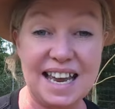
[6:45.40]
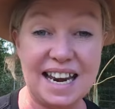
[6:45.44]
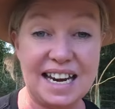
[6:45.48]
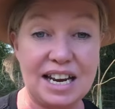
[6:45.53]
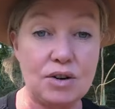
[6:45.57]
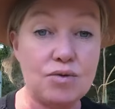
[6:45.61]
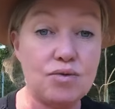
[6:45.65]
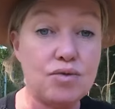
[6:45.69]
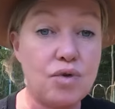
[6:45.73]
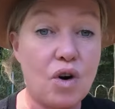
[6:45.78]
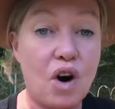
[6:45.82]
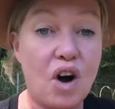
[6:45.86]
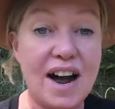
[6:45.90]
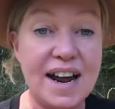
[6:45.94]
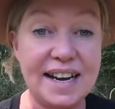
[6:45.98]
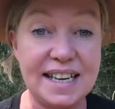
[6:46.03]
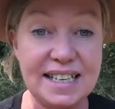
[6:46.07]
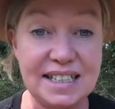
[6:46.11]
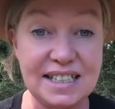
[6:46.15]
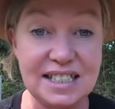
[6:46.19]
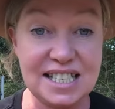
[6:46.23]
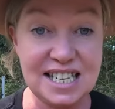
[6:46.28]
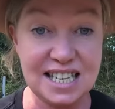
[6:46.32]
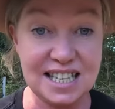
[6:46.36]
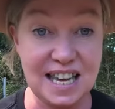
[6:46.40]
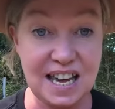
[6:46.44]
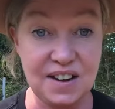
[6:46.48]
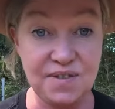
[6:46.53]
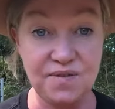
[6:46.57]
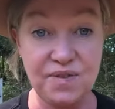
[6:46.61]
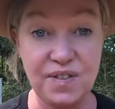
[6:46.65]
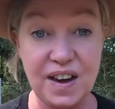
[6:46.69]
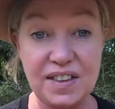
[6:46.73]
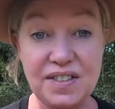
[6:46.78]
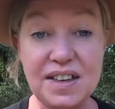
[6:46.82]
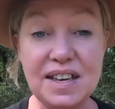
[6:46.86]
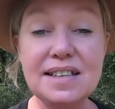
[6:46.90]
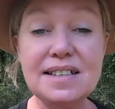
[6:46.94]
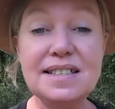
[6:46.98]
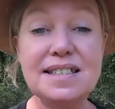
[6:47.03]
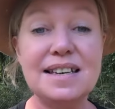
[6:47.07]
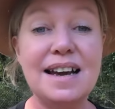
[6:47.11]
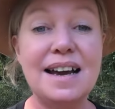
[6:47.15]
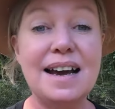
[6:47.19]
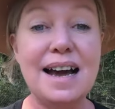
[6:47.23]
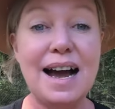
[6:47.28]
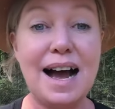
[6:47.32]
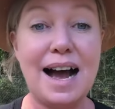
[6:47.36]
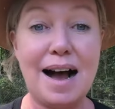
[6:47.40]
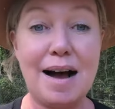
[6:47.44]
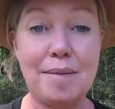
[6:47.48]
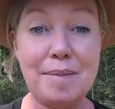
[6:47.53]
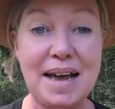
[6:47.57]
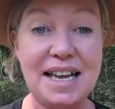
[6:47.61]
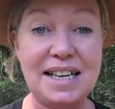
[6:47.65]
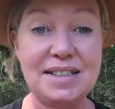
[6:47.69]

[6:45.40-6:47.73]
getting right into their feathers um,